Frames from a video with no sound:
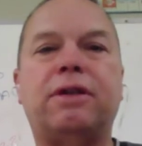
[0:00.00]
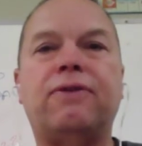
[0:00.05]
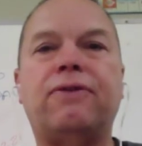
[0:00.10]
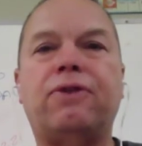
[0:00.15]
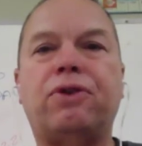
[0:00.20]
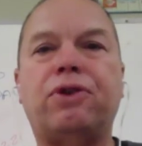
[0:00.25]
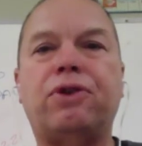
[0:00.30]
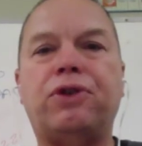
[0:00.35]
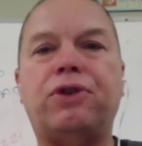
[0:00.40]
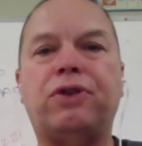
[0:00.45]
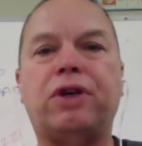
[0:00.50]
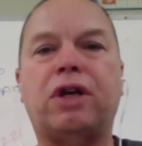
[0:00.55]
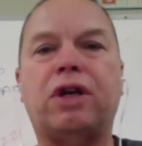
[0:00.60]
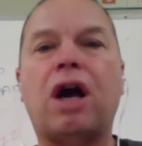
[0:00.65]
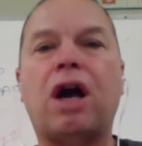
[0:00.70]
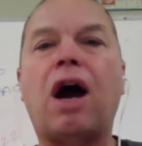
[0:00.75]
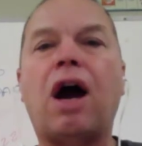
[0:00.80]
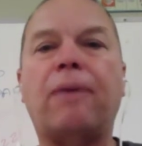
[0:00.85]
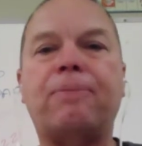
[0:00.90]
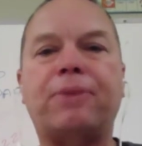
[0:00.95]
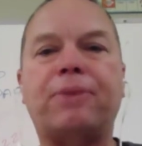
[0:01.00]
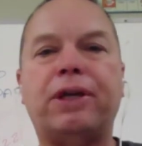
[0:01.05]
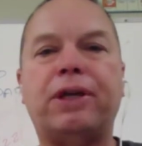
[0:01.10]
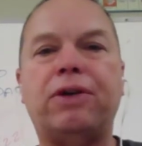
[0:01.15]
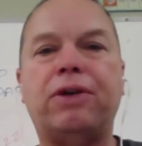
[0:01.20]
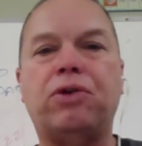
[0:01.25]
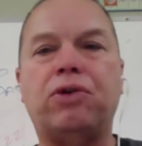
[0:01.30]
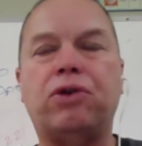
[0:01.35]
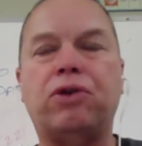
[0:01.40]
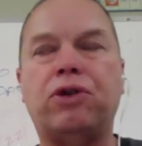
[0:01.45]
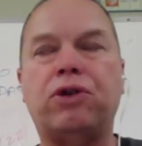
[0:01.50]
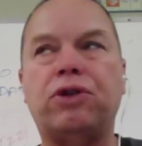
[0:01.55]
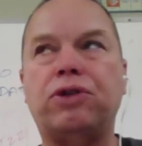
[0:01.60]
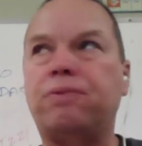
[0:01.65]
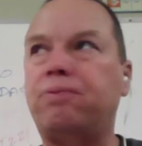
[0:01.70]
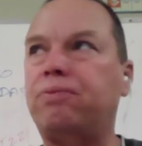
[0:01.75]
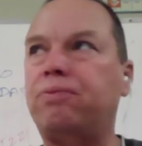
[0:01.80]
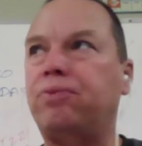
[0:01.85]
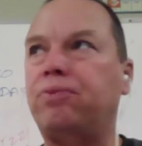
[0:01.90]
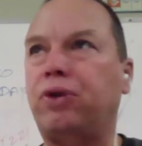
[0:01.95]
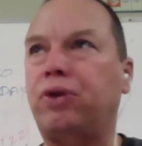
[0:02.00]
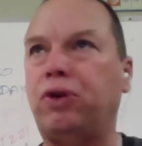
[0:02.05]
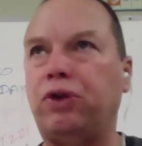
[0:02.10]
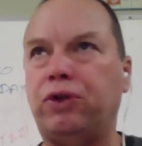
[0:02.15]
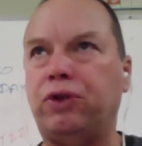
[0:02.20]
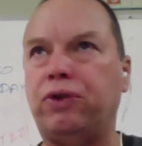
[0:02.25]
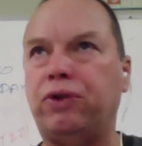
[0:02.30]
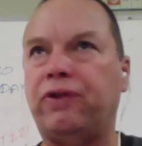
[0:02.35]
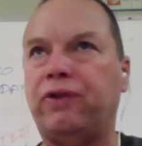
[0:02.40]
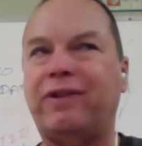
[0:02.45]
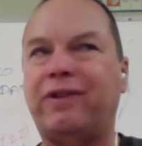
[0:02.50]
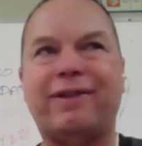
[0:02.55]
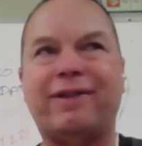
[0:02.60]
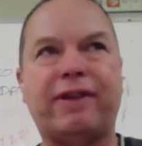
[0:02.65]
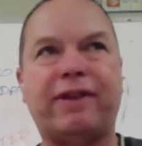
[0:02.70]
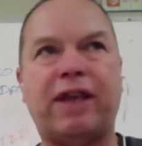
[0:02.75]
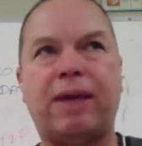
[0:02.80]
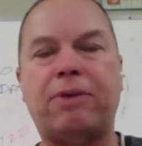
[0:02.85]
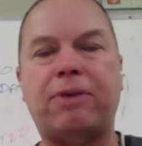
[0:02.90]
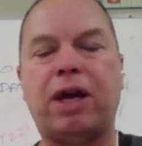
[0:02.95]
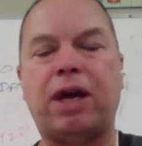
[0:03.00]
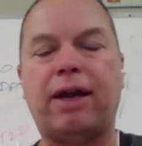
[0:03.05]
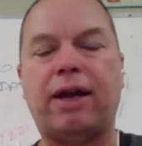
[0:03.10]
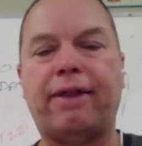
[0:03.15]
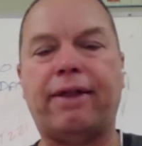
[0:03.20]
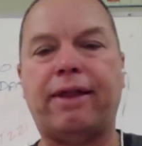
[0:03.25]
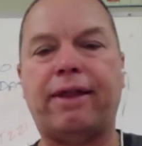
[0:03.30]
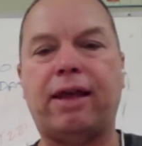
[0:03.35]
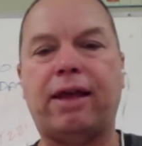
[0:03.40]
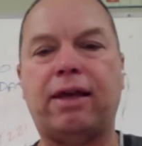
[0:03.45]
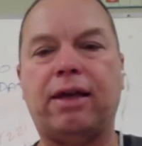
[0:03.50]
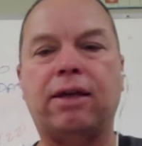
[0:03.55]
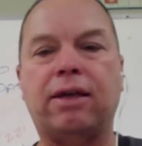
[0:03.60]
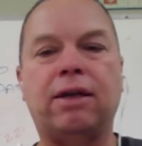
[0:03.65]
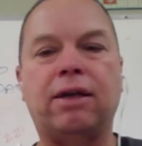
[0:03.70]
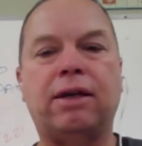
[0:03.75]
for you to copy or produce the same kind of thing.